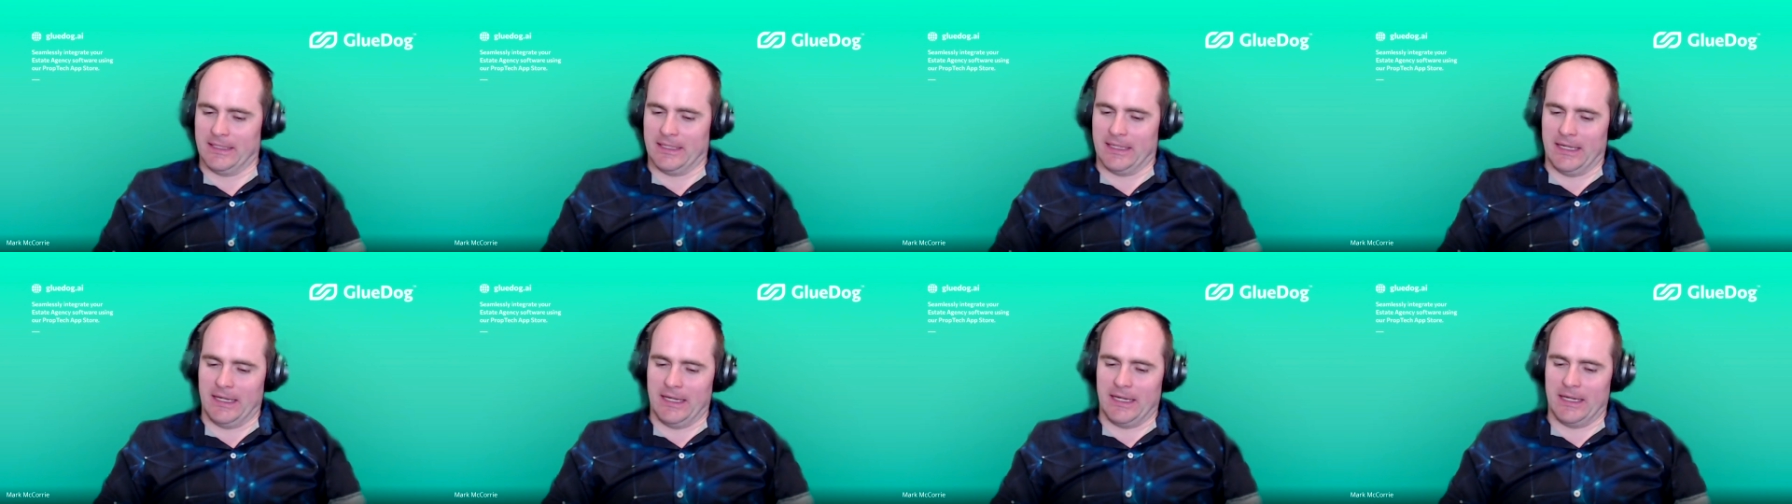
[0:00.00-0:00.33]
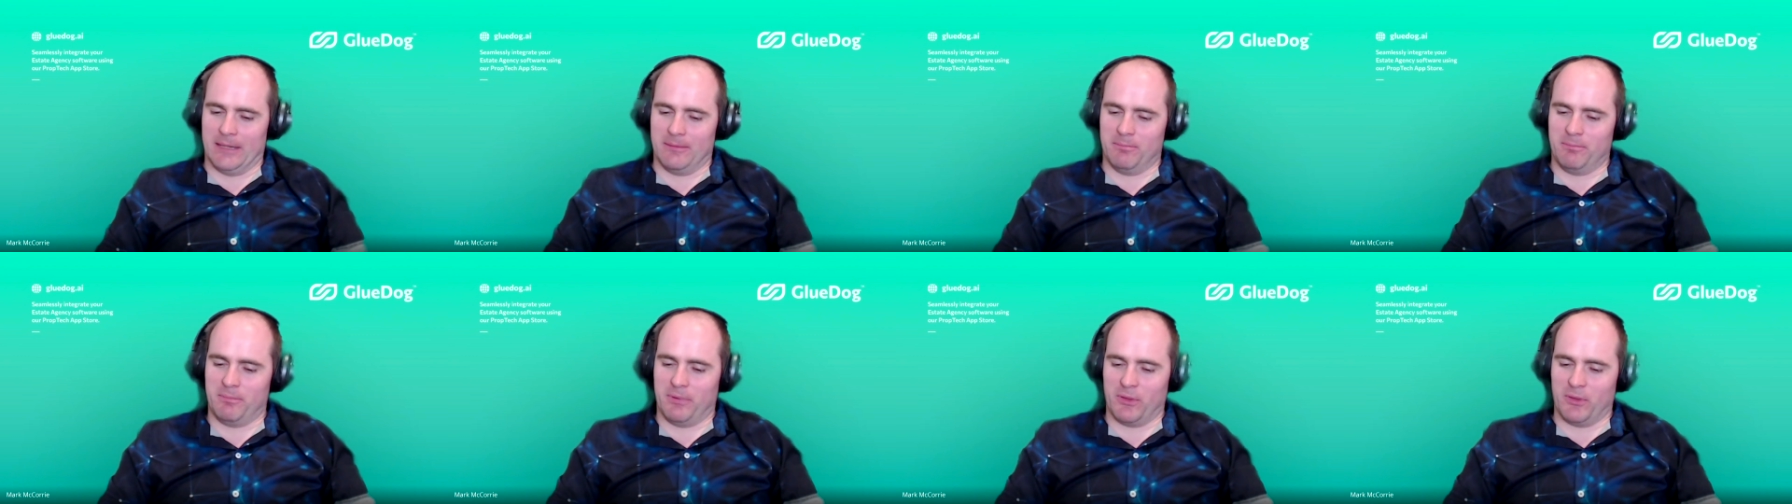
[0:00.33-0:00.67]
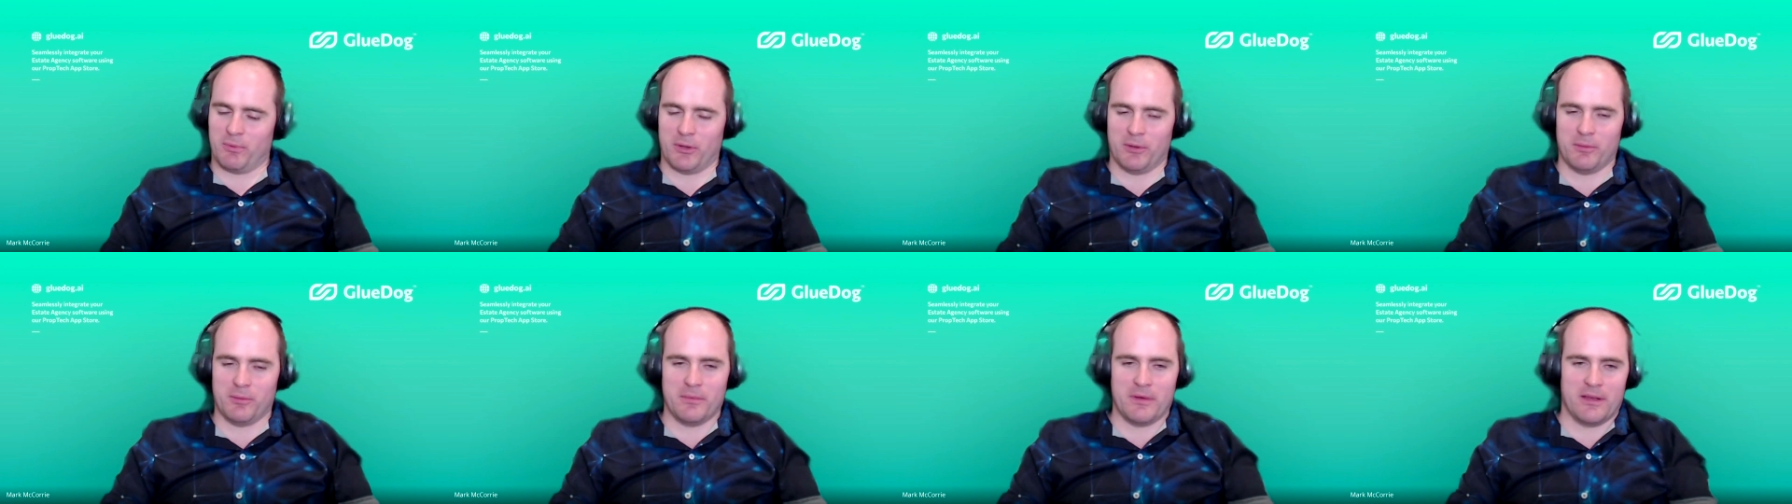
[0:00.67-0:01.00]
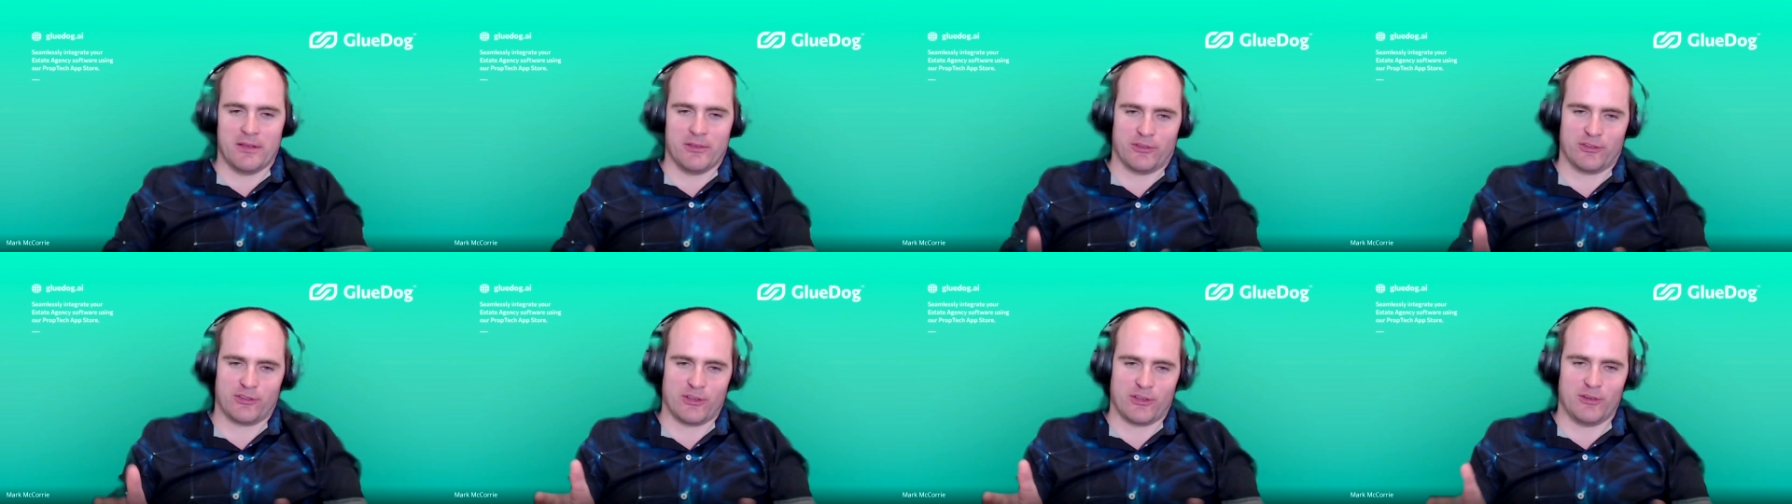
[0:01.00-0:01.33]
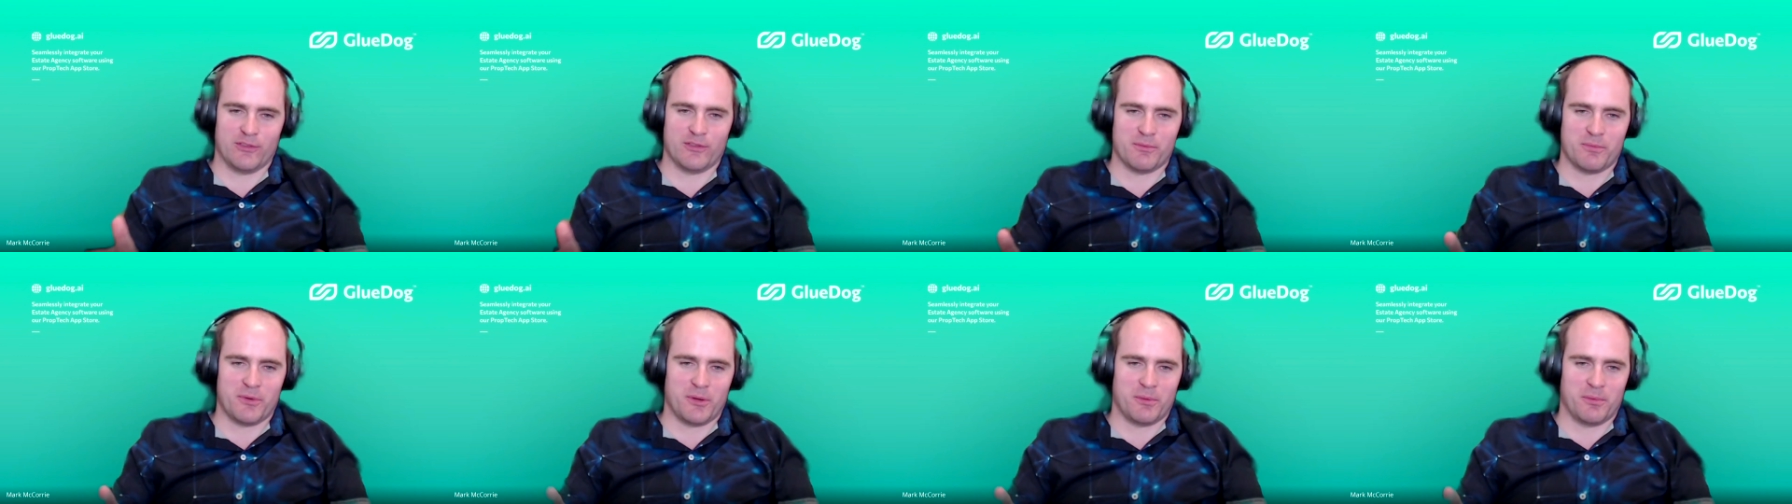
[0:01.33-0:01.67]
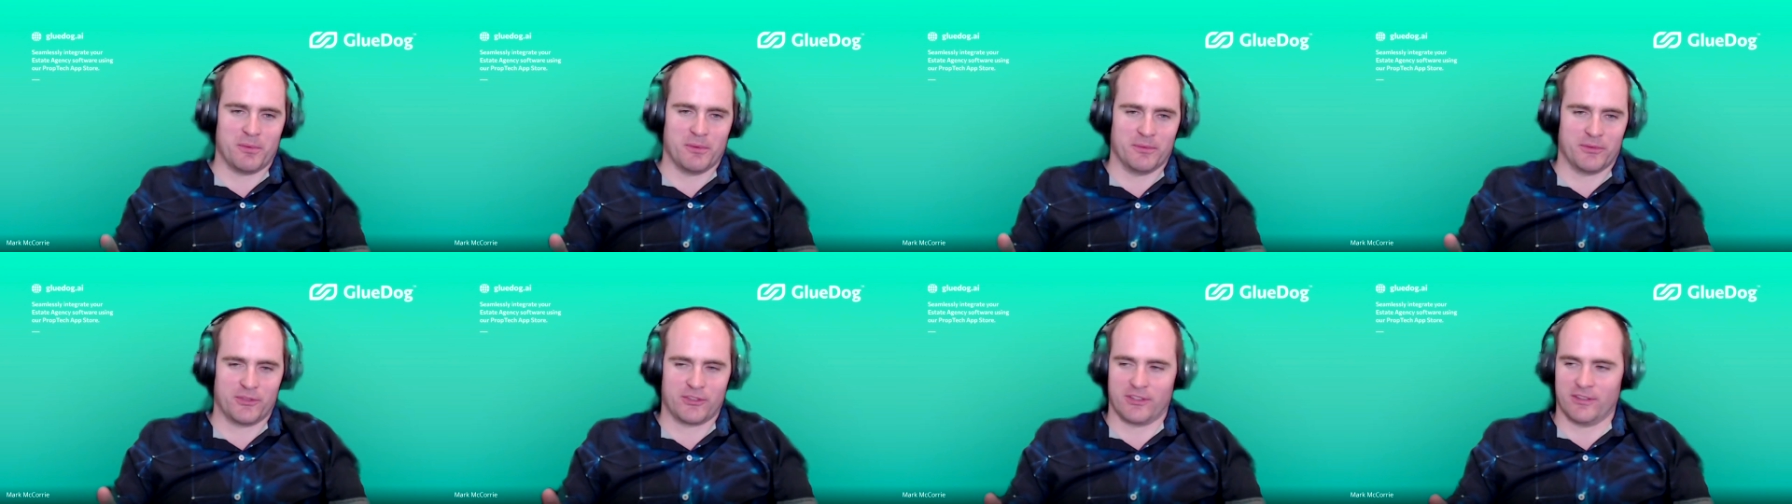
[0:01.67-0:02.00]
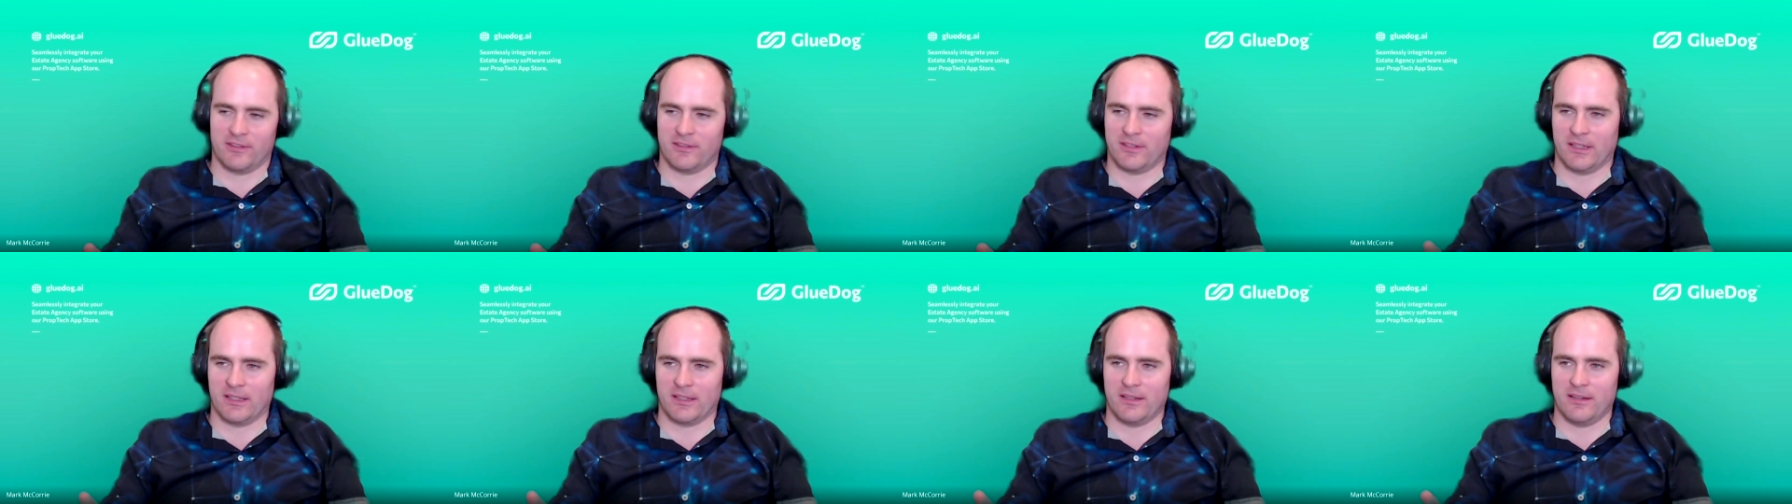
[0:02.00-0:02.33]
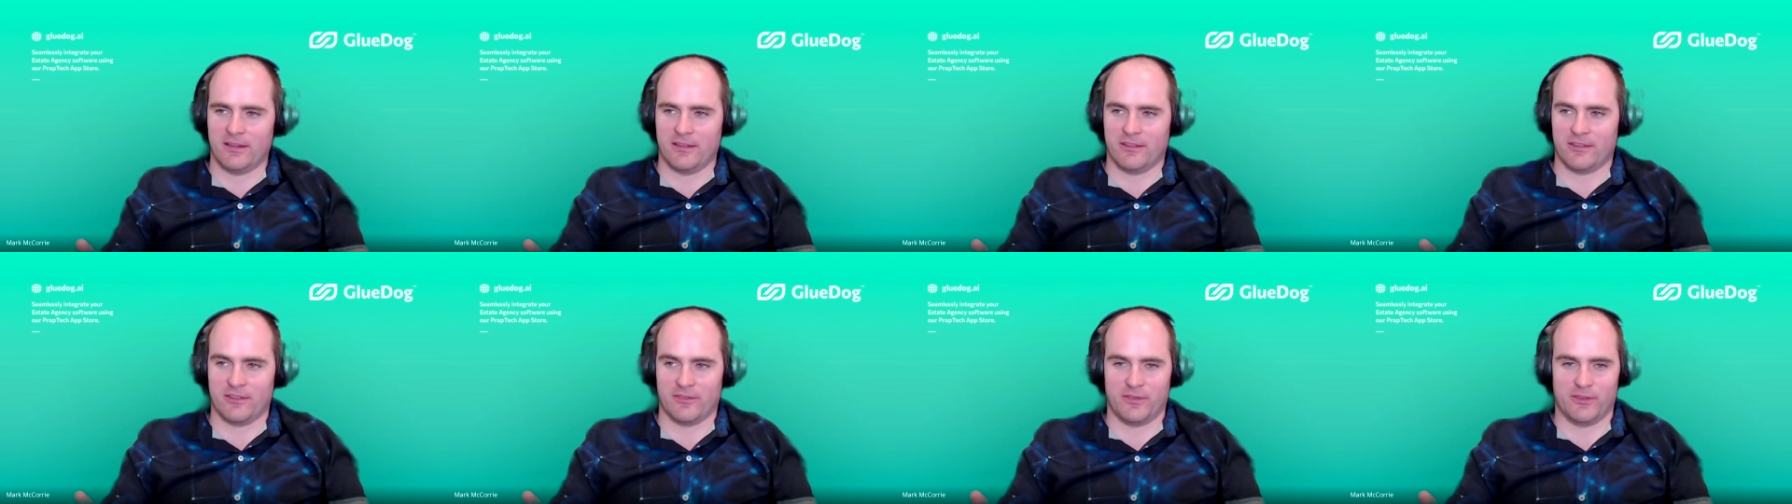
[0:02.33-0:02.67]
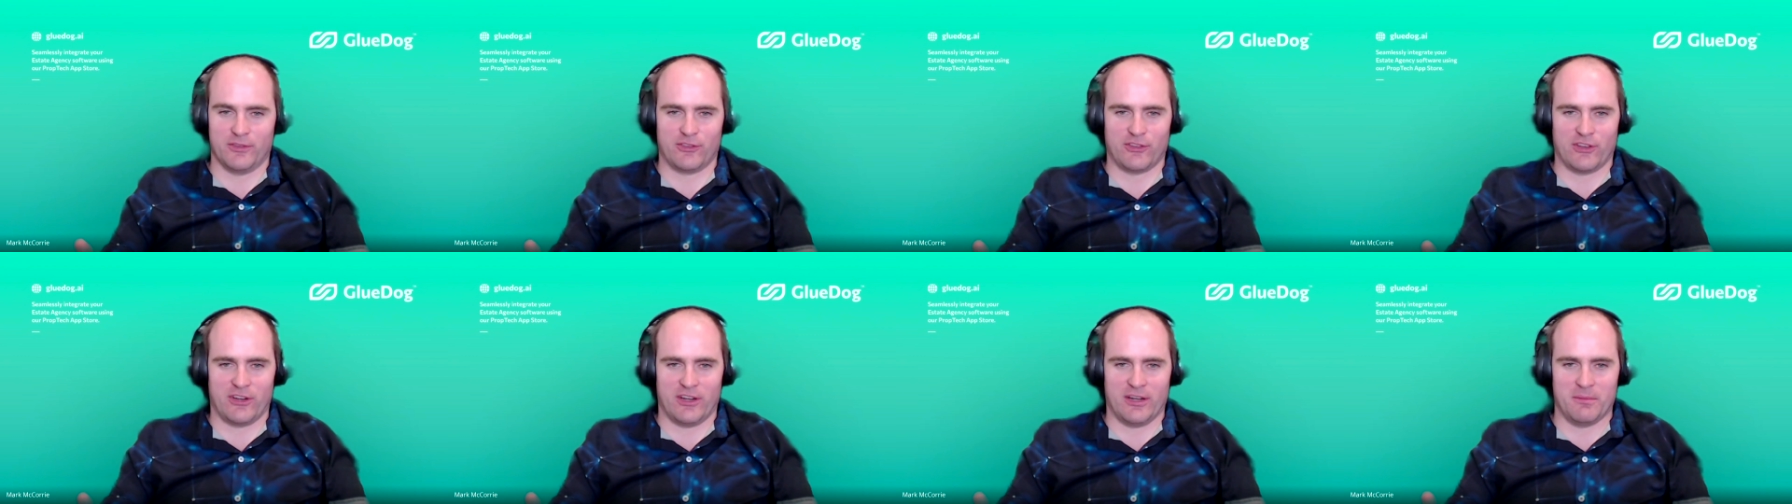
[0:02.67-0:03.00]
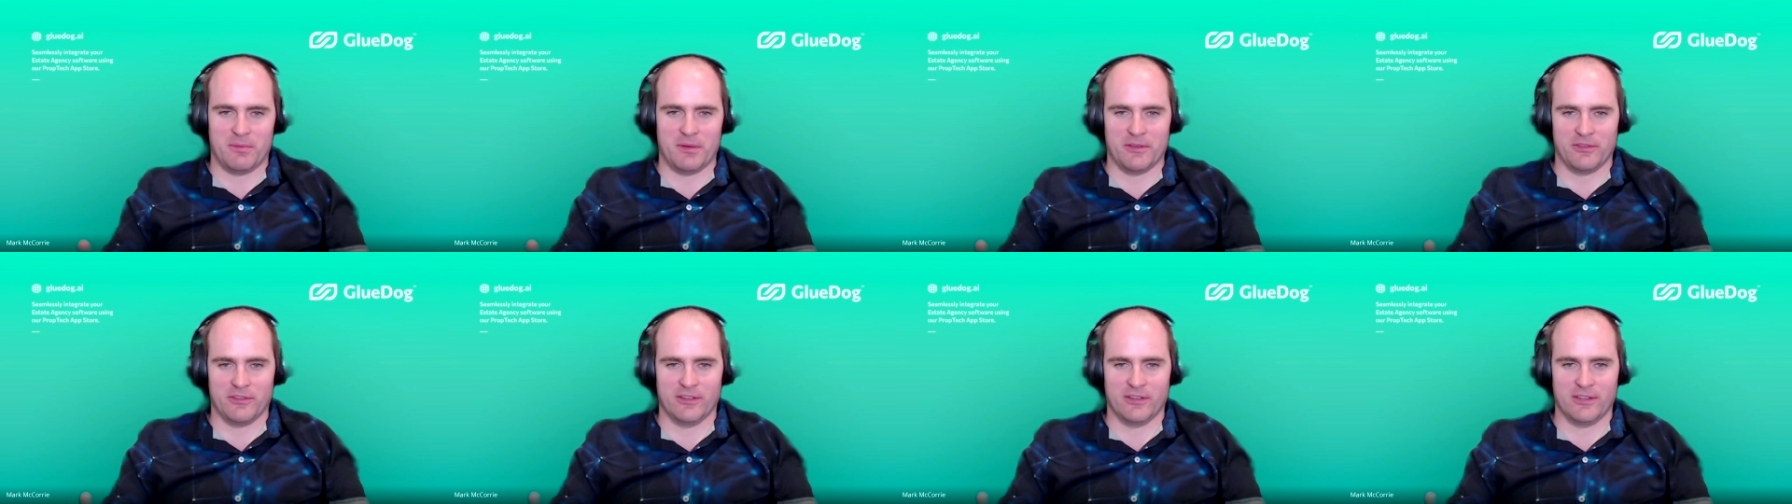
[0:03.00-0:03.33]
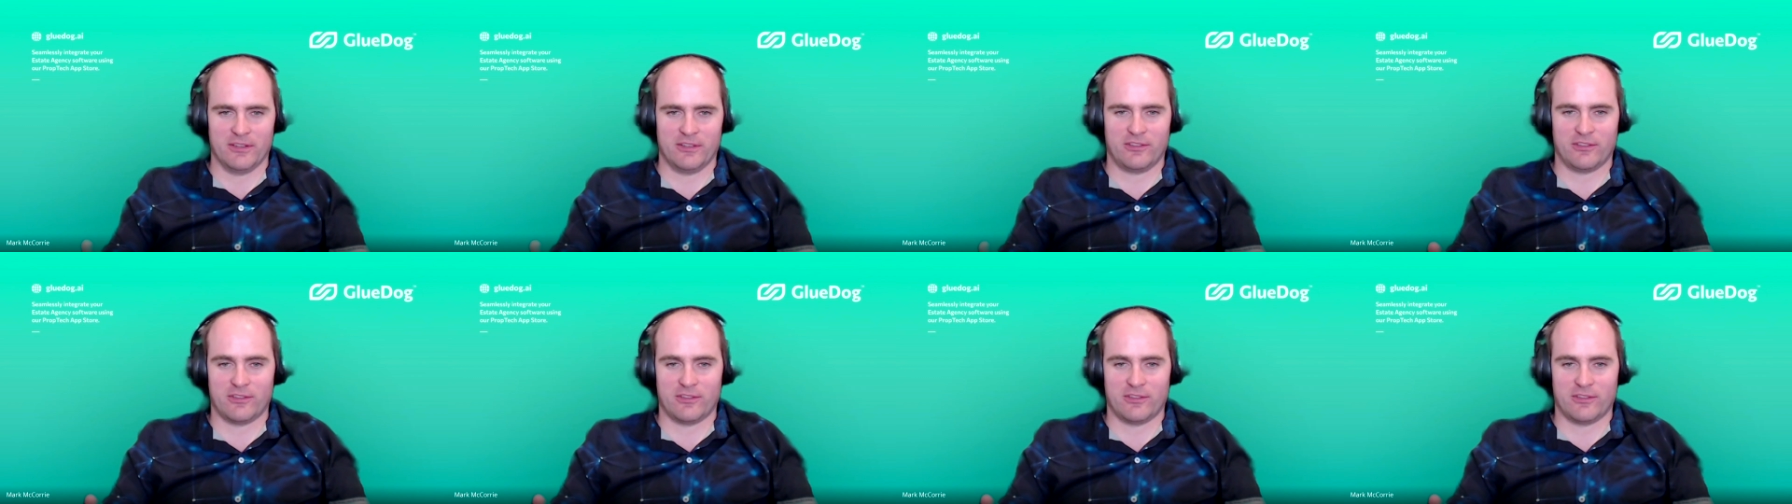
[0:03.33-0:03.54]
But the problem is solving problems can take years if you start a business.